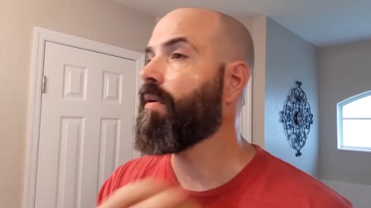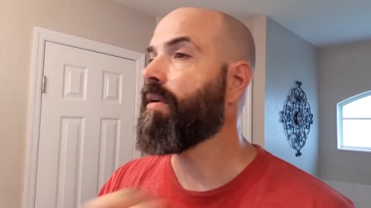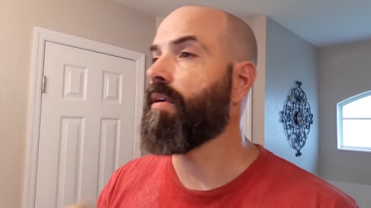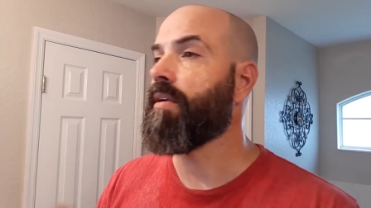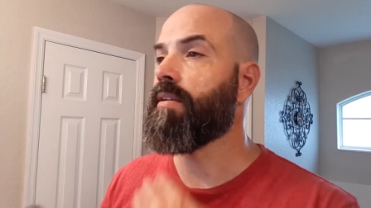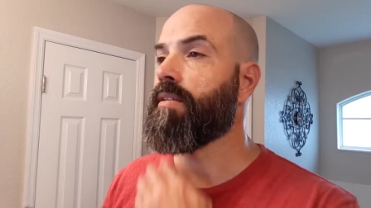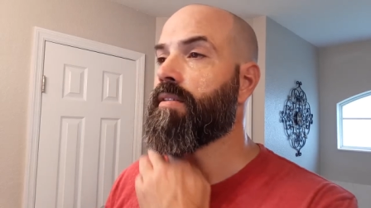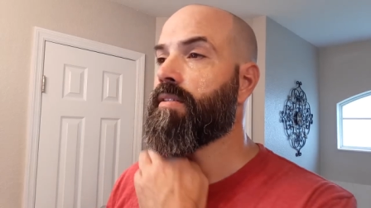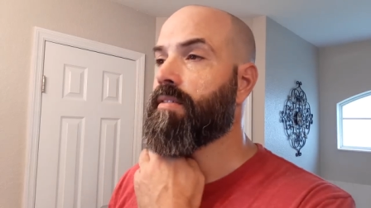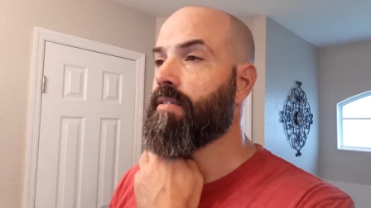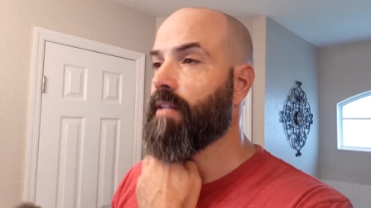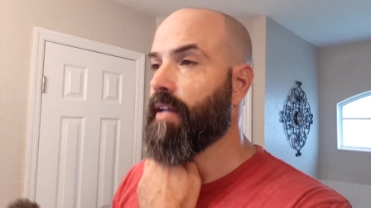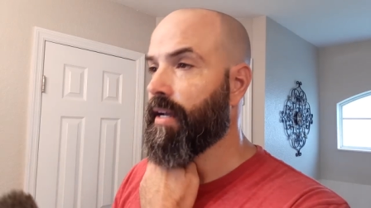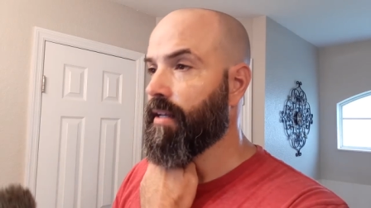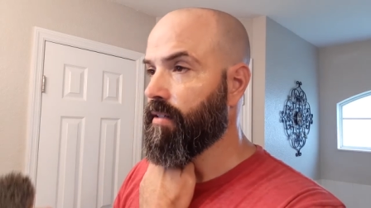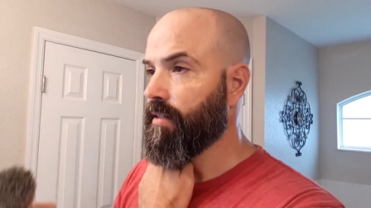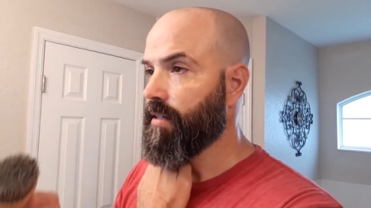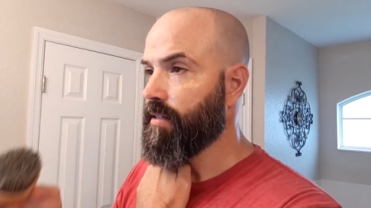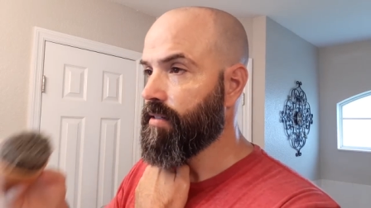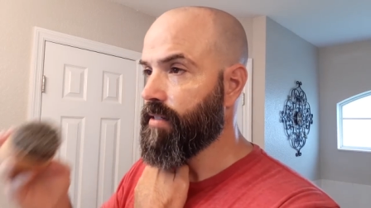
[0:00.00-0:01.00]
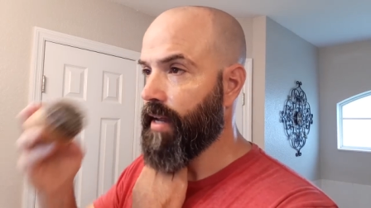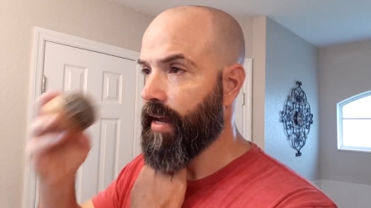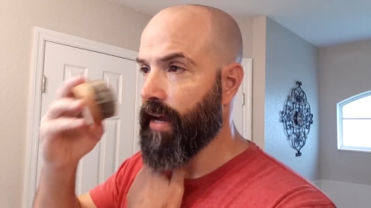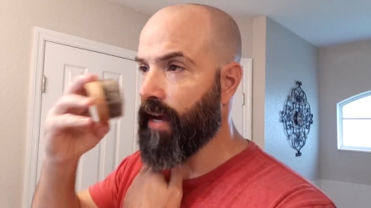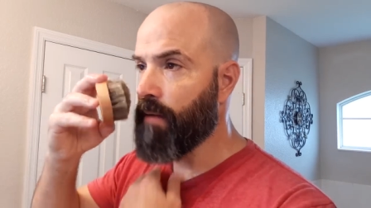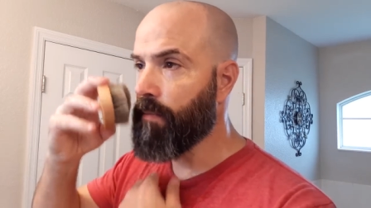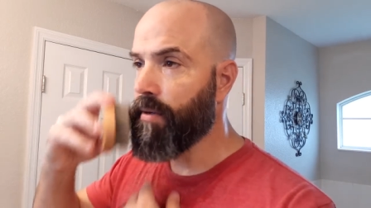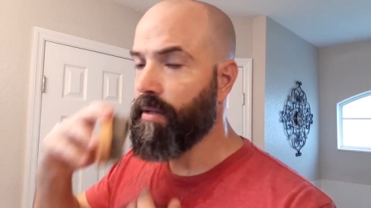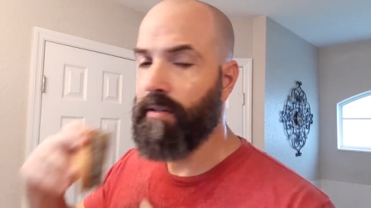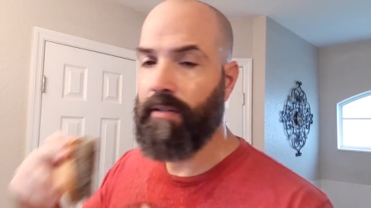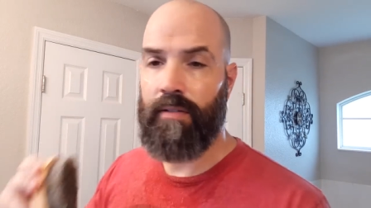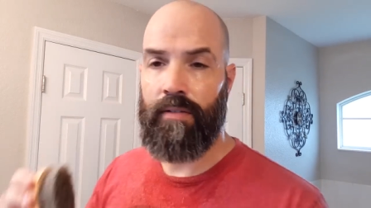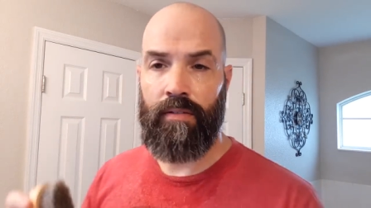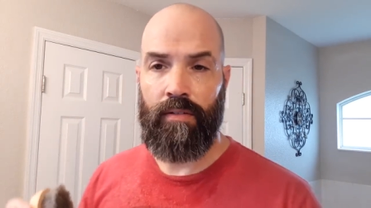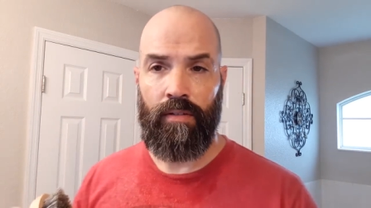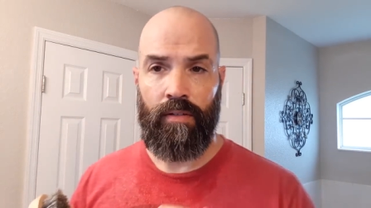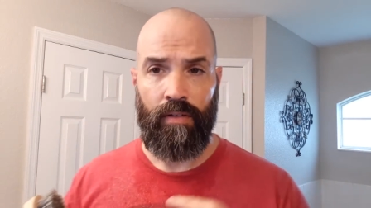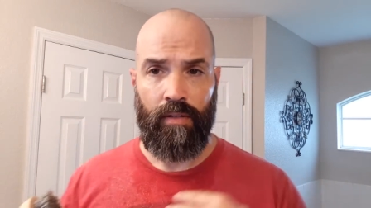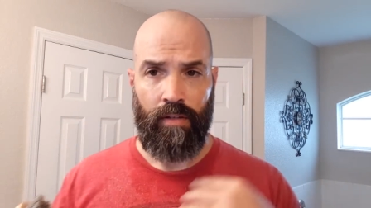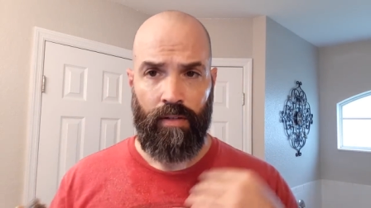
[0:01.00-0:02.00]
And it's slightly damp,
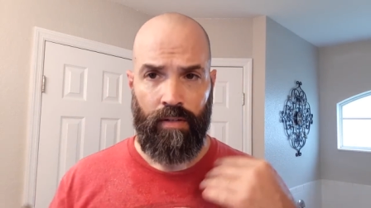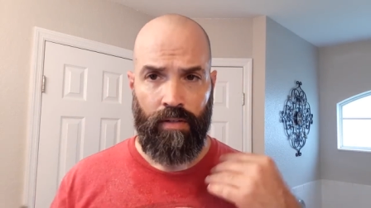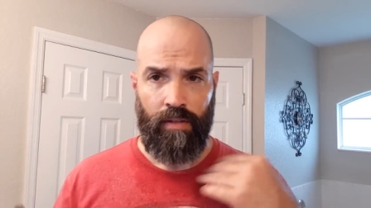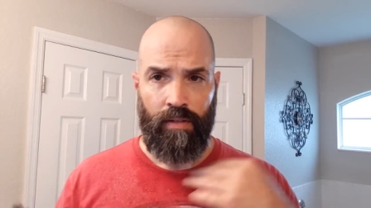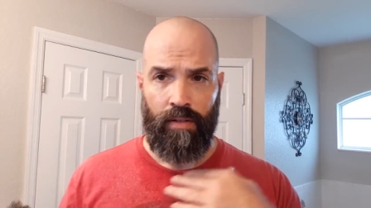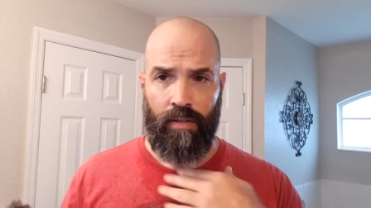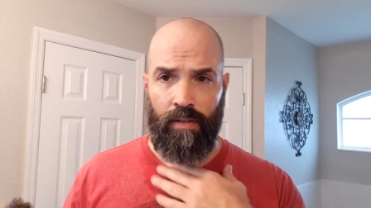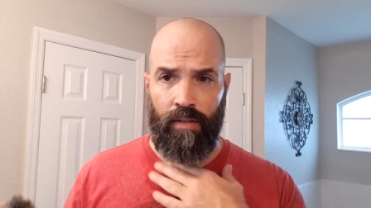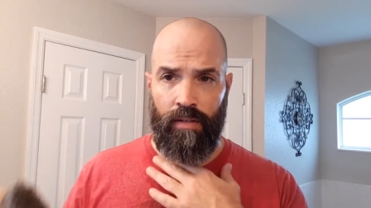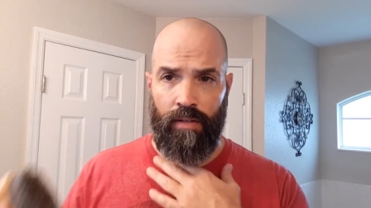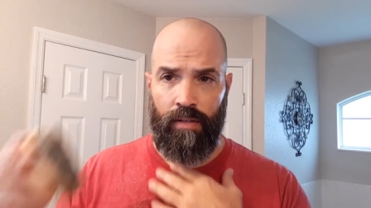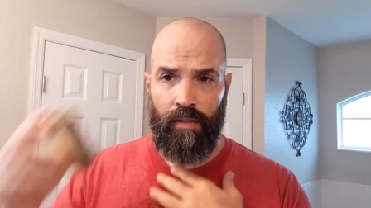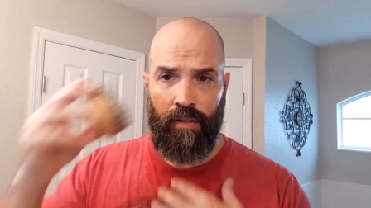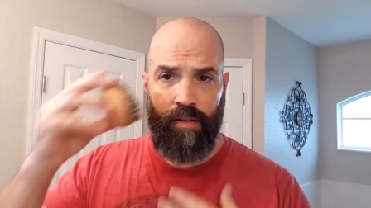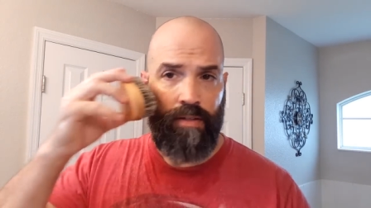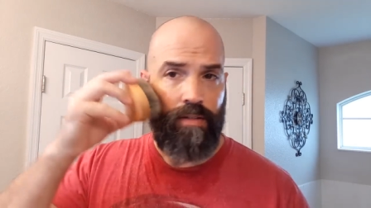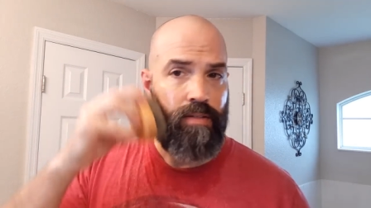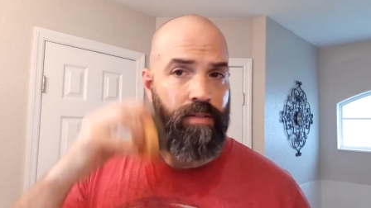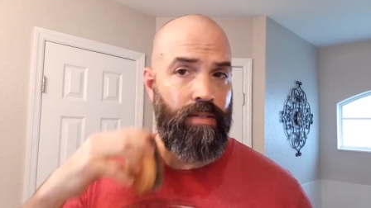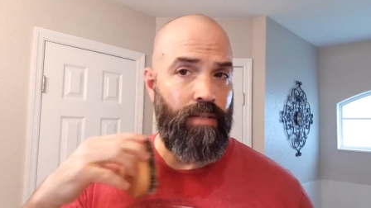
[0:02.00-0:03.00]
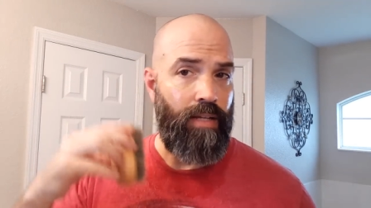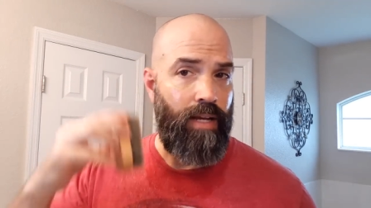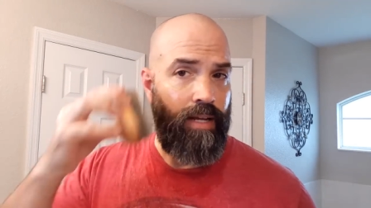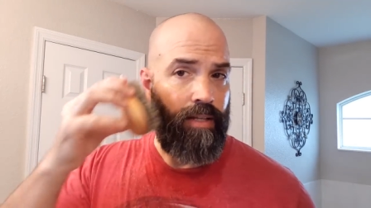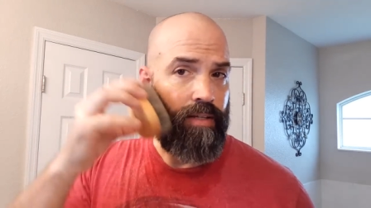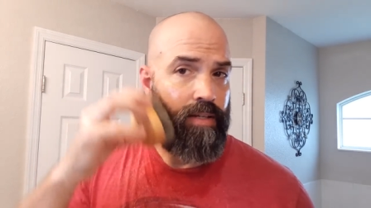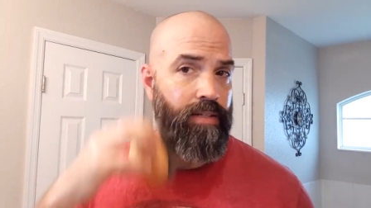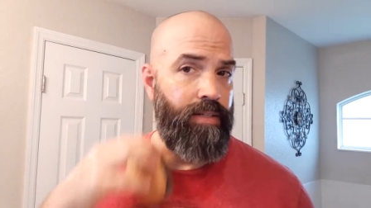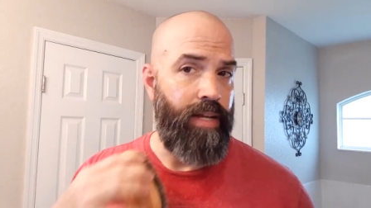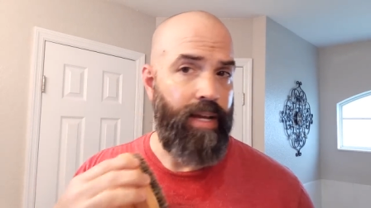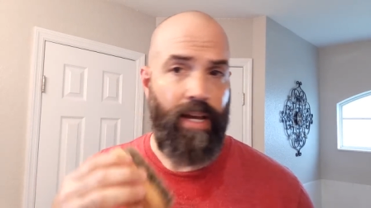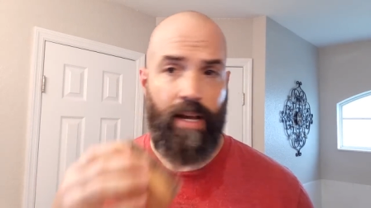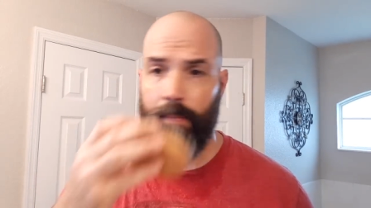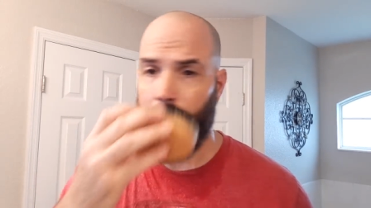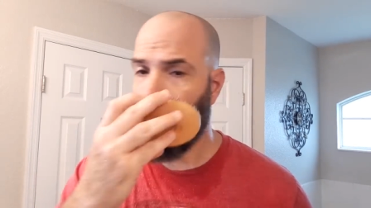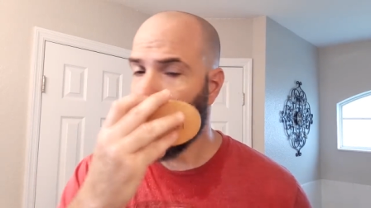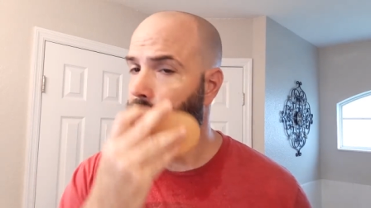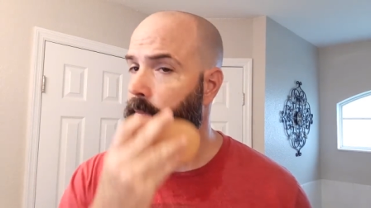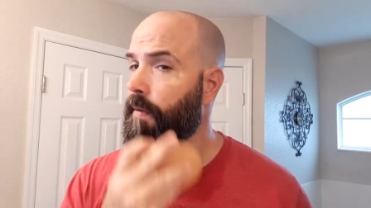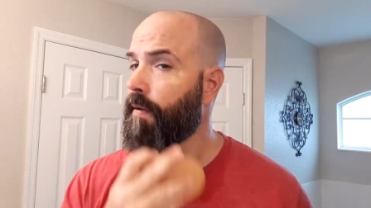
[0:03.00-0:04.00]
slightly
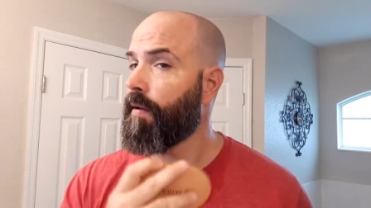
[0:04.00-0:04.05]
damp